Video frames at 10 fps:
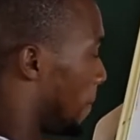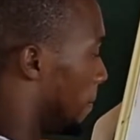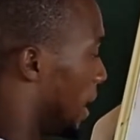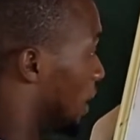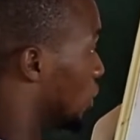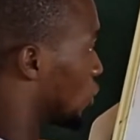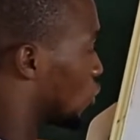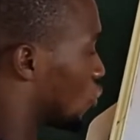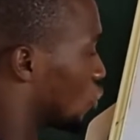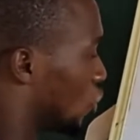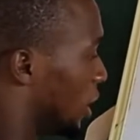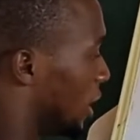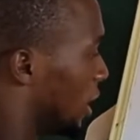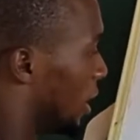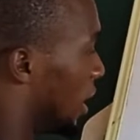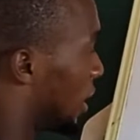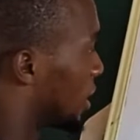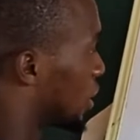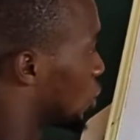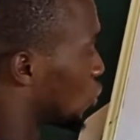minus
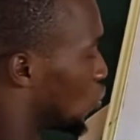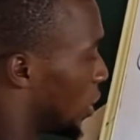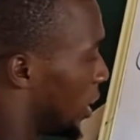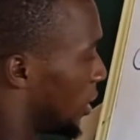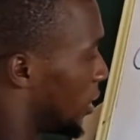3x squared